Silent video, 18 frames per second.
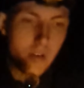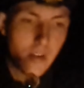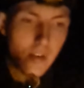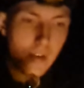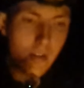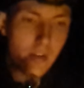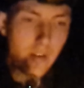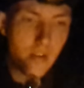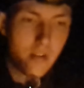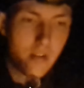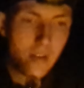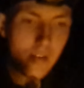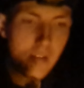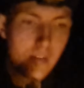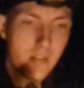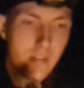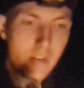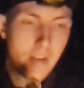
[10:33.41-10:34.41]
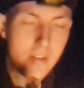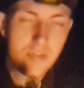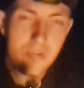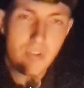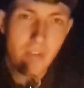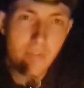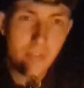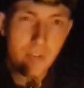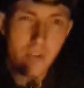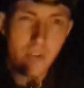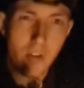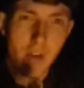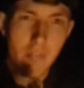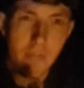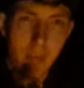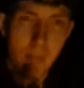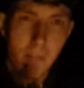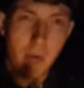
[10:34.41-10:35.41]
He's travelling all
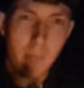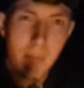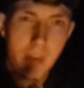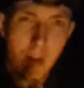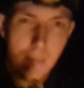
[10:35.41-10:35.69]
over at the moment.